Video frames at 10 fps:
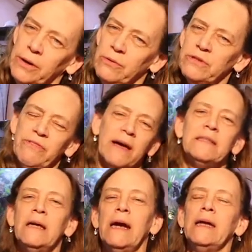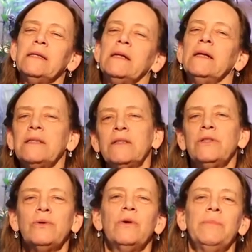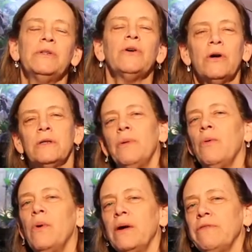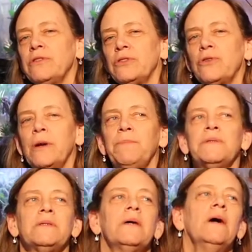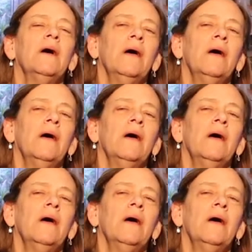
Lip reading: He was fascinating to listen to him. He talked about one of his trips.